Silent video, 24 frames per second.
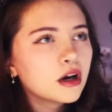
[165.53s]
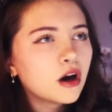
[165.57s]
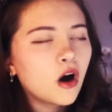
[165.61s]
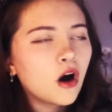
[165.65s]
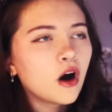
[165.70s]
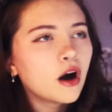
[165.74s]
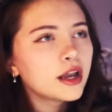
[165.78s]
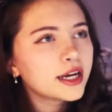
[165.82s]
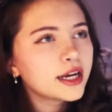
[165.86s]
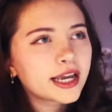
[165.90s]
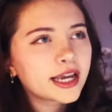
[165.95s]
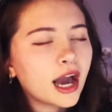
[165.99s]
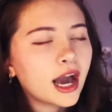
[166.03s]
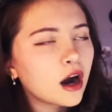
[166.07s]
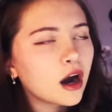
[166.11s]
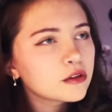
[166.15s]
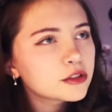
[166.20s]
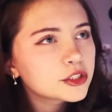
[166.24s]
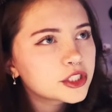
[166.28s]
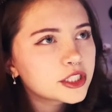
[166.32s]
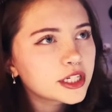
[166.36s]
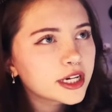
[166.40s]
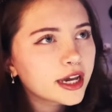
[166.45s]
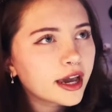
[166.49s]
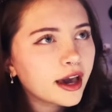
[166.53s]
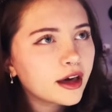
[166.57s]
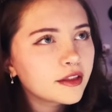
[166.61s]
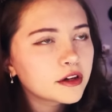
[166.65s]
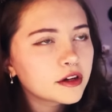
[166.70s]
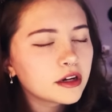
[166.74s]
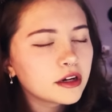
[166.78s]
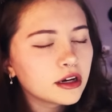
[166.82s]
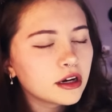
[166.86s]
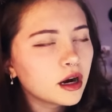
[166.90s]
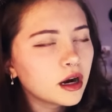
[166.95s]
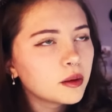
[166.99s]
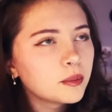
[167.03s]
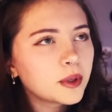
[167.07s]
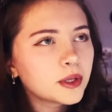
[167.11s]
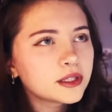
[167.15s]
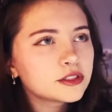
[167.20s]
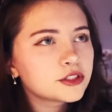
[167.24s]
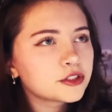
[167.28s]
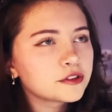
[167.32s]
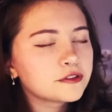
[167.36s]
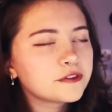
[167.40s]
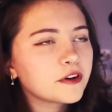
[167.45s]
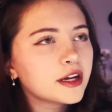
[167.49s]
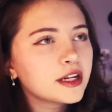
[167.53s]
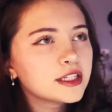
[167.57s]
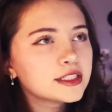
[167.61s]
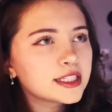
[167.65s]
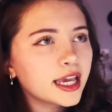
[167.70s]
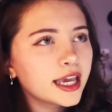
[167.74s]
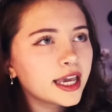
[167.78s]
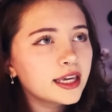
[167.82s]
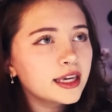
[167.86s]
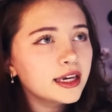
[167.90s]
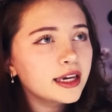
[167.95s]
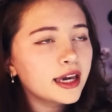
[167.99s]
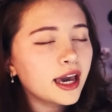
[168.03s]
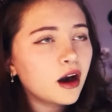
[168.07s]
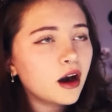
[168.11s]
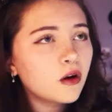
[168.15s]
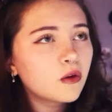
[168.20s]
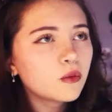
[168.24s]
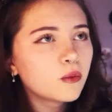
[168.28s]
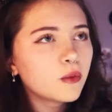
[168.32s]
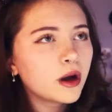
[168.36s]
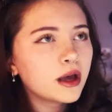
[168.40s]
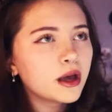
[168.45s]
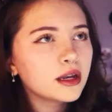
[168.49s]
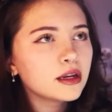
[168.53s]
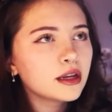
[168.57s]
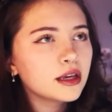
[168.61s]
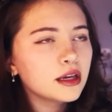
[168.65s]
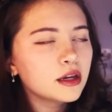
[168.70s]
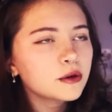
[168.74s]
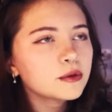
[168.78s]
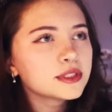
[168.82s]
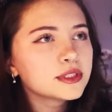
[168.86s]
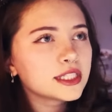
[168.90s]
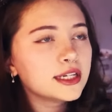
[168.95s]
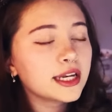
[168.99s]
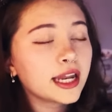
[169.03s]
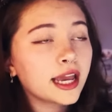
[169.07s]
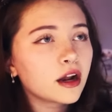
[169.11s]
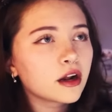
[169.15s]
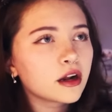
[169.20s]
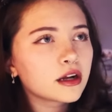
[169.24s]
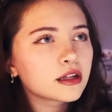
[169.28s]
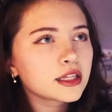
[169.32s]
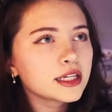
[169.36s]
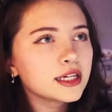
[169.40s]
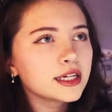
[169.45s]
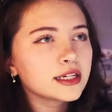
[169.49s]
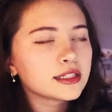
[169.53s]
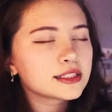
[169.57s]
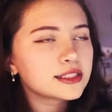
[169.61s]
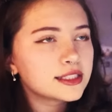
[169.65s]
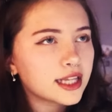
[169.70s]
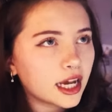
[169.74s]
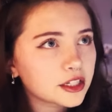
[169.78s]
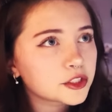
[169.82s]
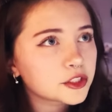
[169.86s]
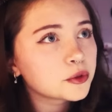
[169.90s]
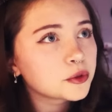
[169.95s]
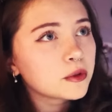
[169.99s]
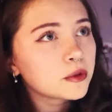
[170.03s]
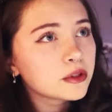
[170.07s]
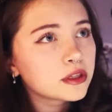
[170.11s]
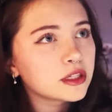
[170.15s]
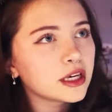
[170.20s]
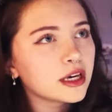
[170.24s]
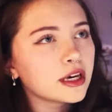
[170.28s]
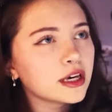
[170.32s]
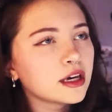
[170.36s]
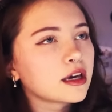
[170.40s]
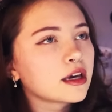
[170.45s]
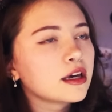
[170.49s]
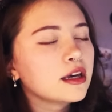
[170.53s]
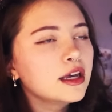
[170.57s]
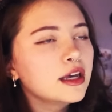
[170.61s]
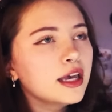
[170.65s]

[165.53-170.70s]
on a couch together, a bunch of friends hanging out, when it was inherently a sexual thing.